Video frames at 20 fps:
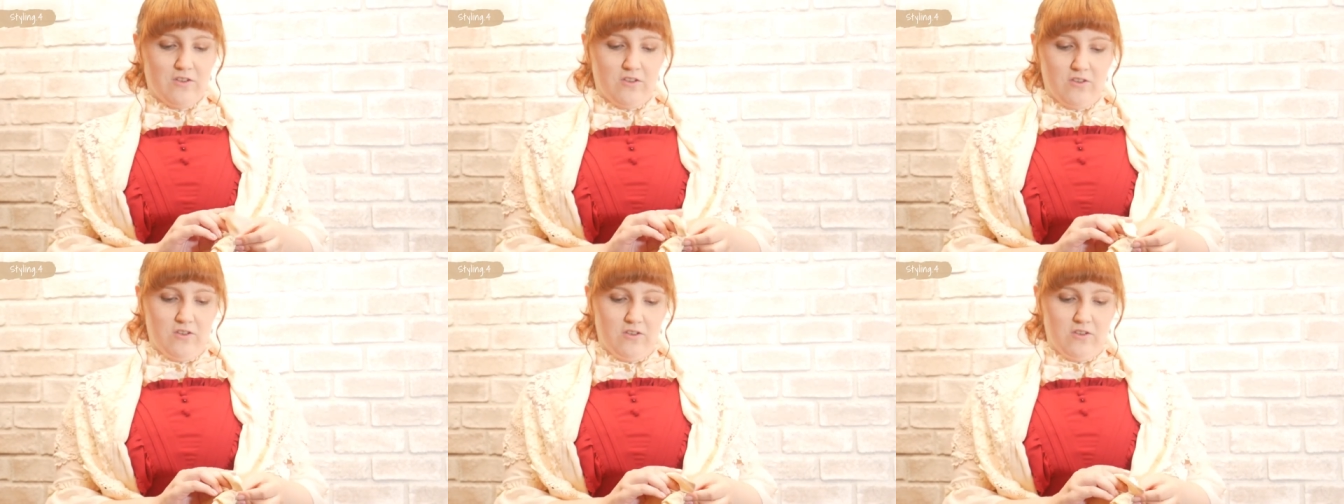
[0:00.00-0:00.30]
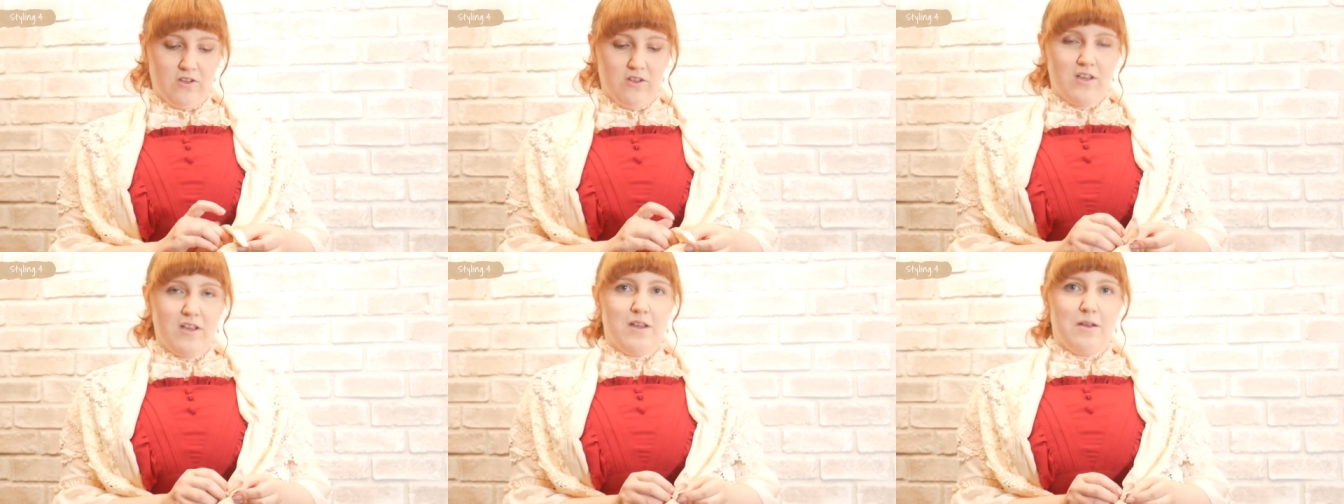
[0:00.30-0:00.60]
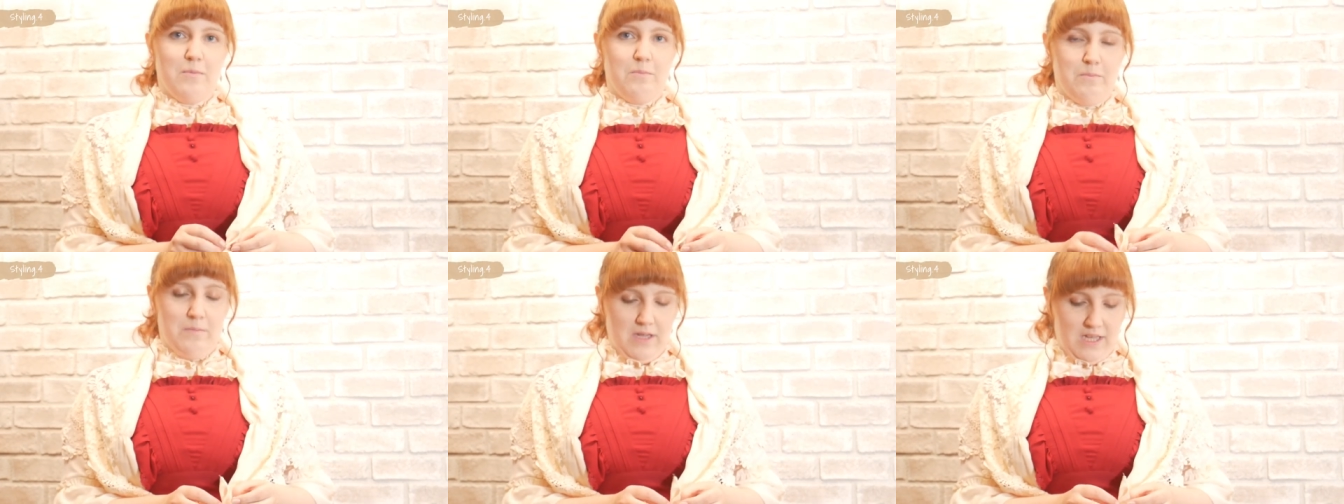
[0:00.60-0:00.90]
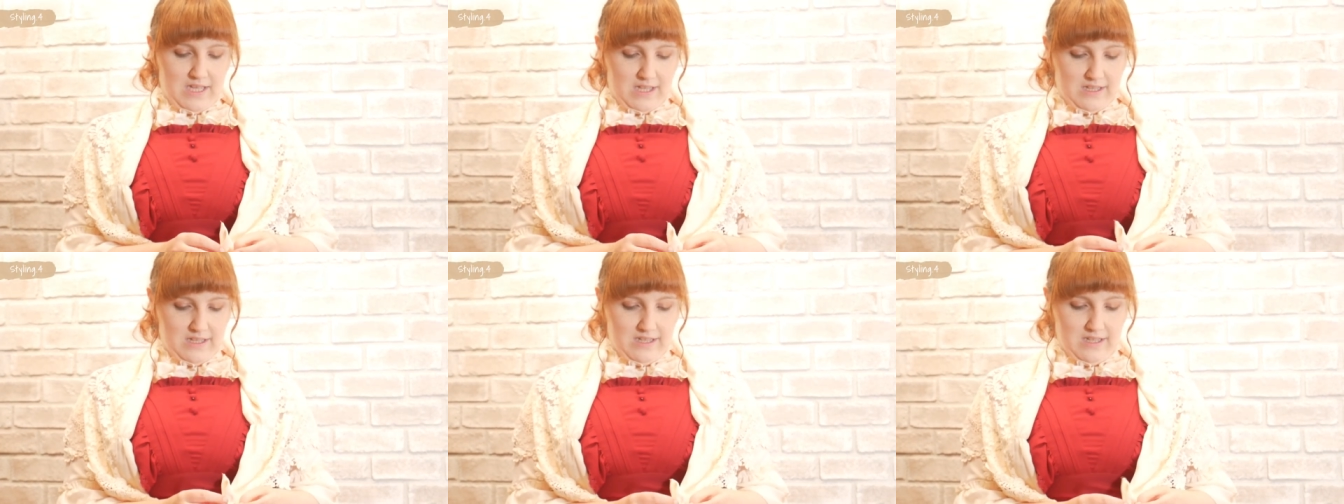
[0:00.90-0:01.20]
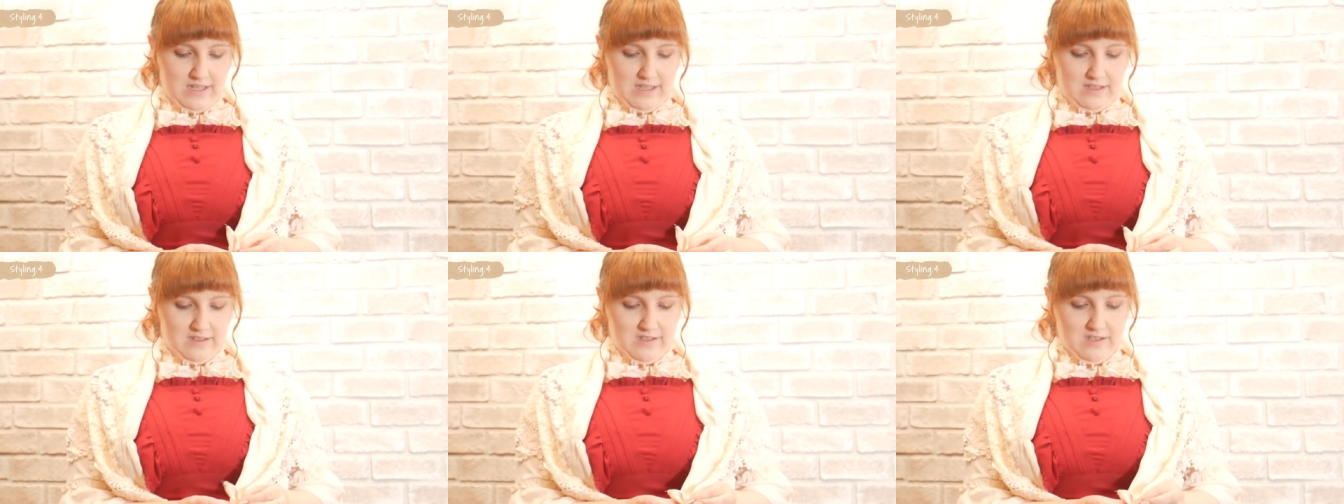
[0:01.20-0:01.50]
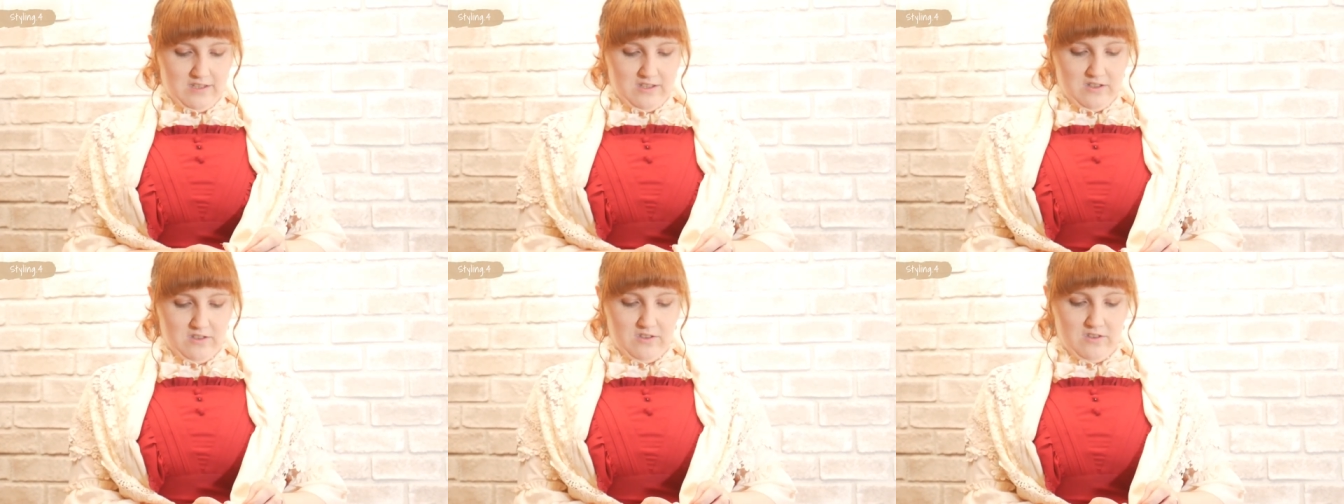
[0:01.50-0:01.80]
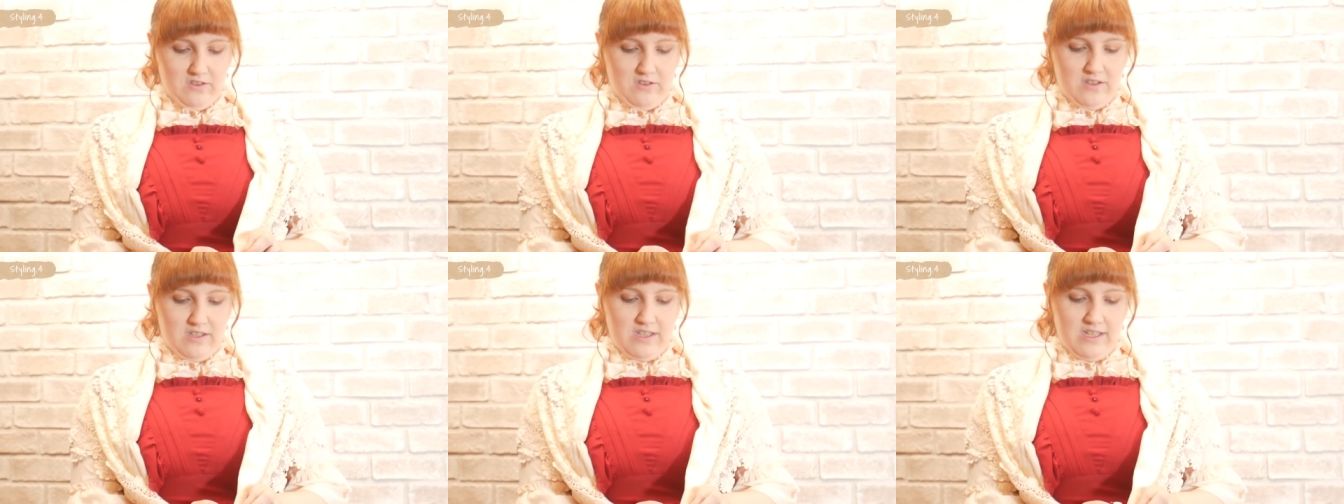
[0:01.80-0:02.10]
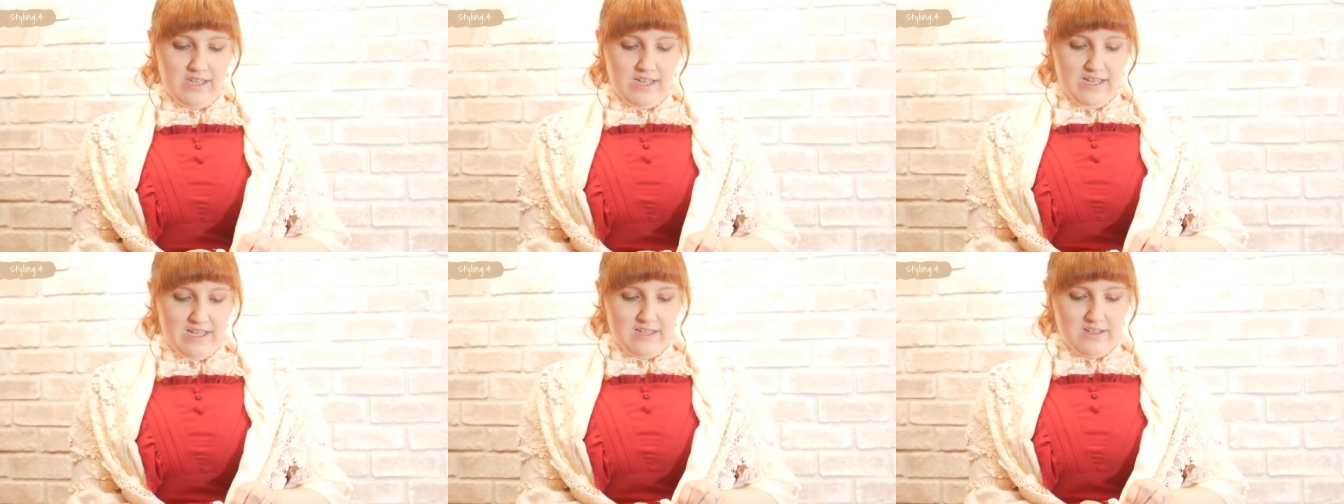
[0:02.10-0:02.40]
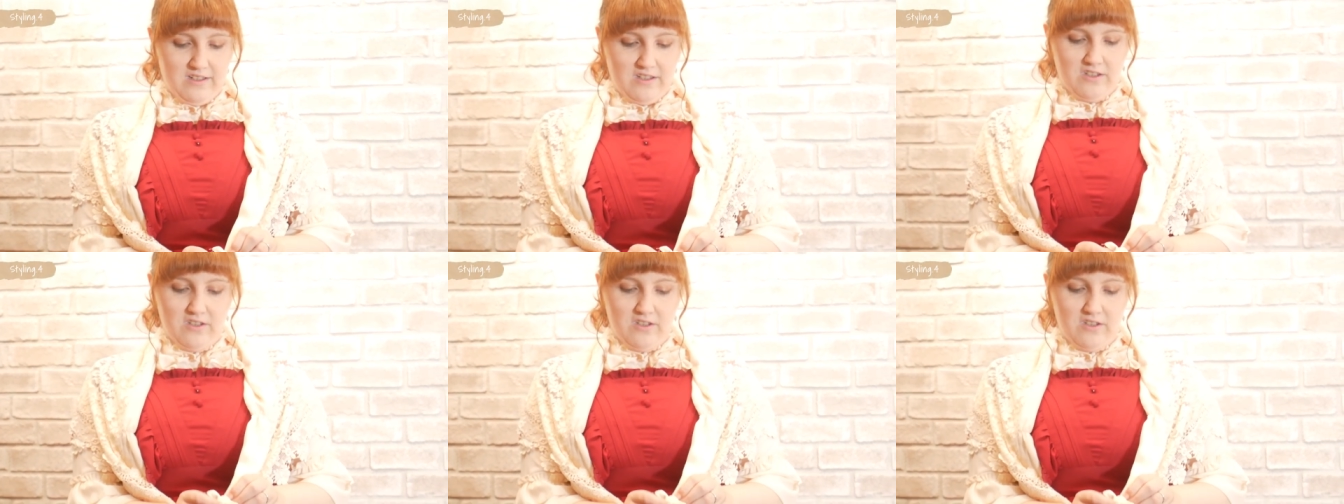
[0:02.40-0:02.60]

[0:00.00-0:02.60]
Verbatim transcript: to make it together